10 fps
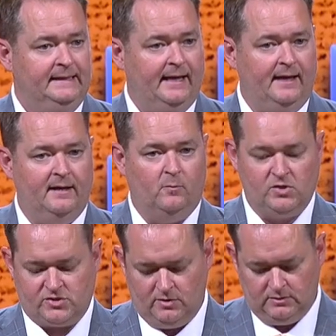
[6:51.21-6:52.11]
and we're
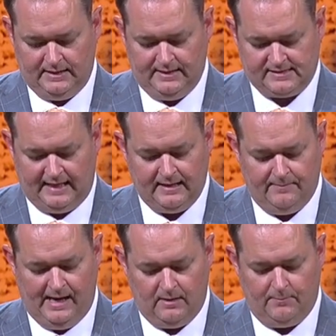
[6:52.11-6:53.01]
certainly excited
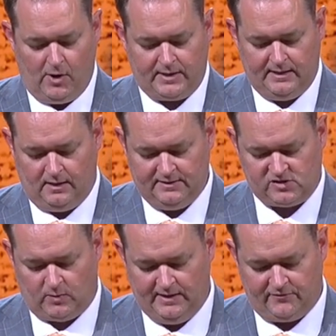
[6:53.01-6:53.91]
about embarking on this
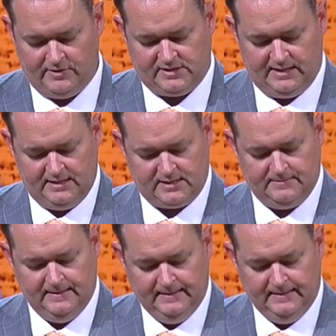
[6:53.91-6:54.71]
23 season.